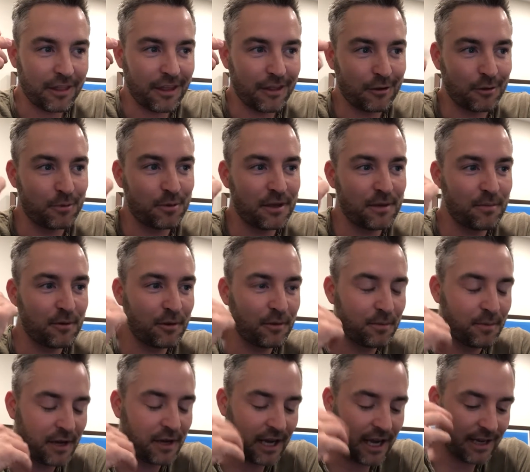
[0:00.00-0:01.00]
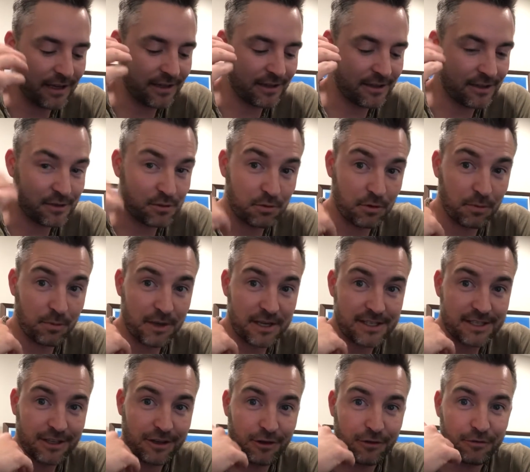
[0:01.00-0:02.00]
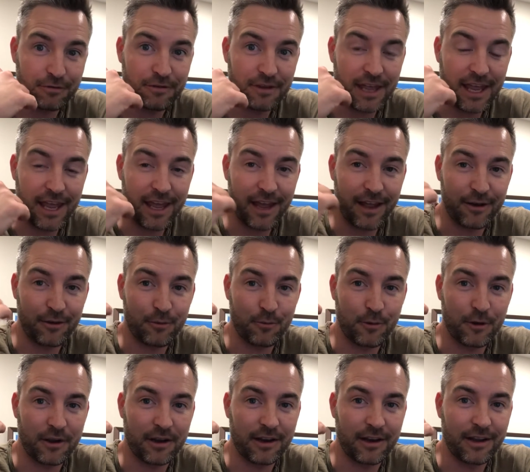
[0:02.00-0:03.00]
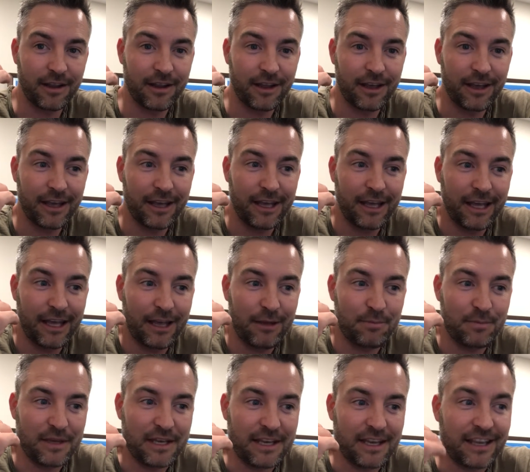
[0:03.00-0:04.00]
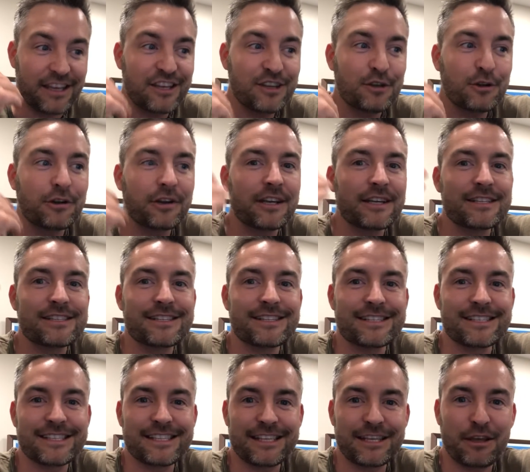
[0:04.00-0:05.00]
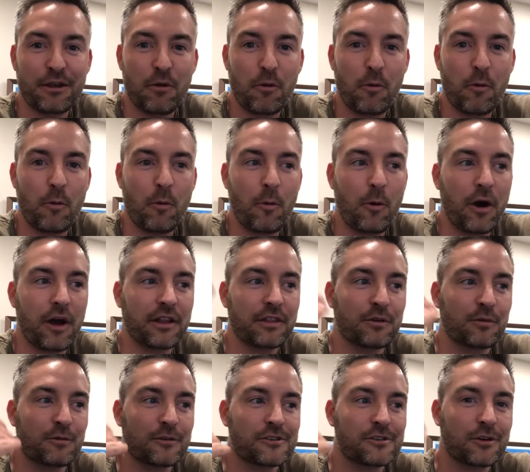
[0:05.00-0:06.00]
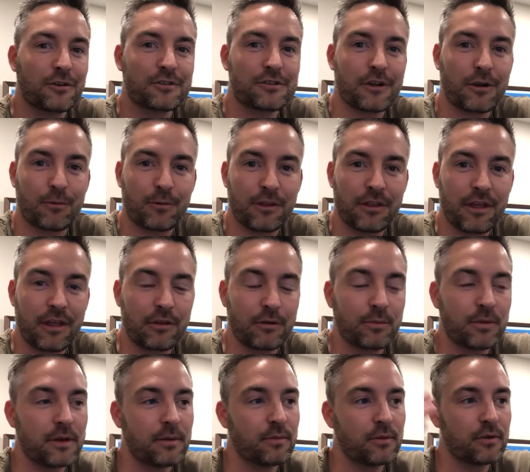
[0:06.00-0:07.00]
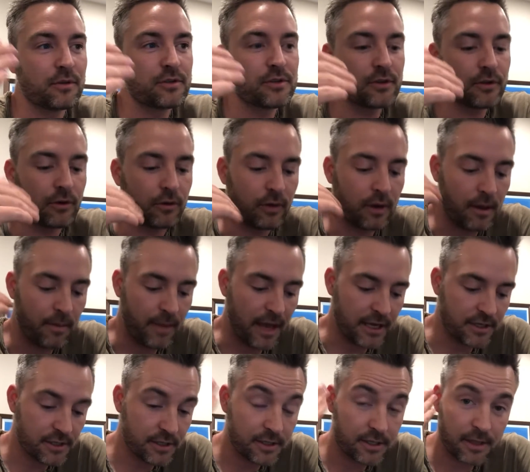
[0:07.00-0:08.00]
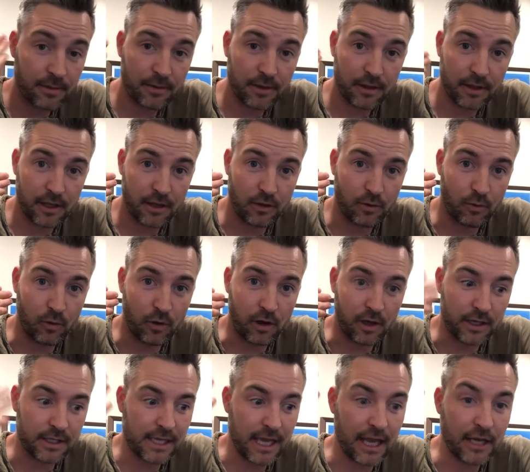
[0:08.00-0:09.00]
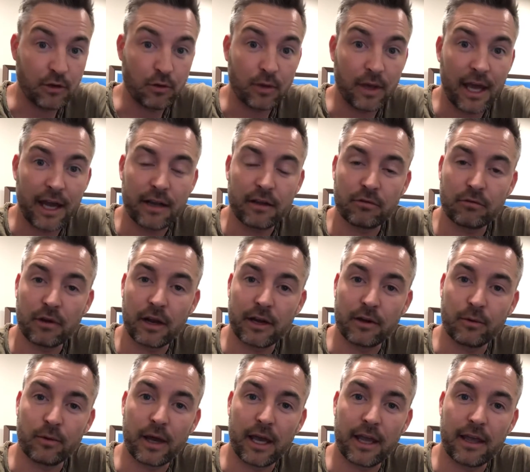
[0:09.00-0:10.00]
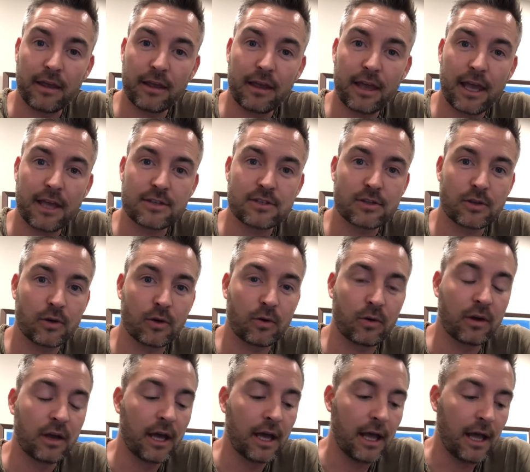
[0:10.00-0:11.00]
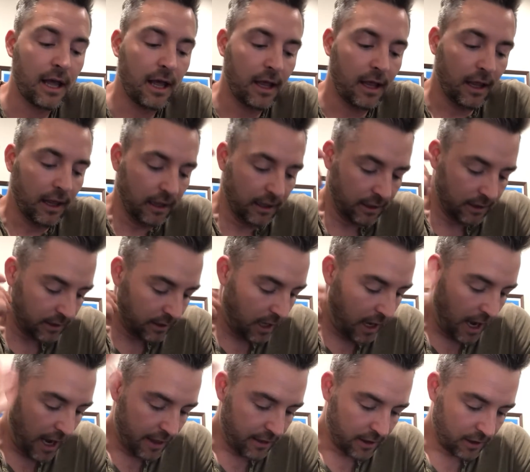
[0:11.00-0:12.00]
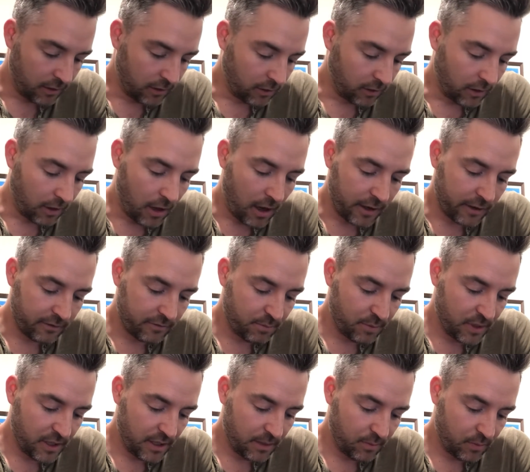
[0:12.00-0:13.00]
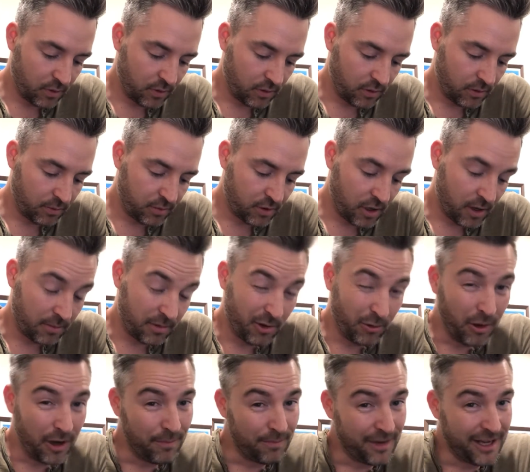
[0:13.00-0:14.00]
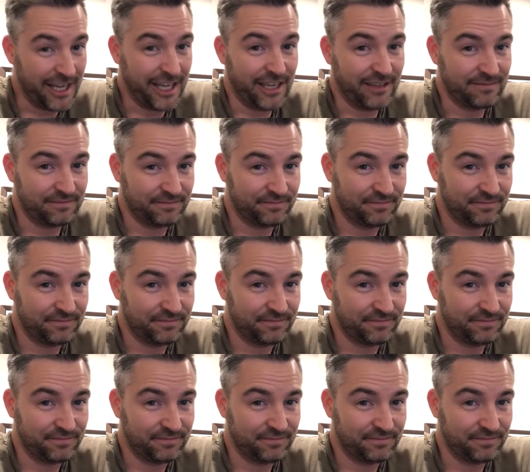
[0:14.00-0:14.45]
other people, but I did this with myself and would be curious to see what the results are with other people. So imagine something that you want and you get it right away. Okay, so I think a lot of people probably want money.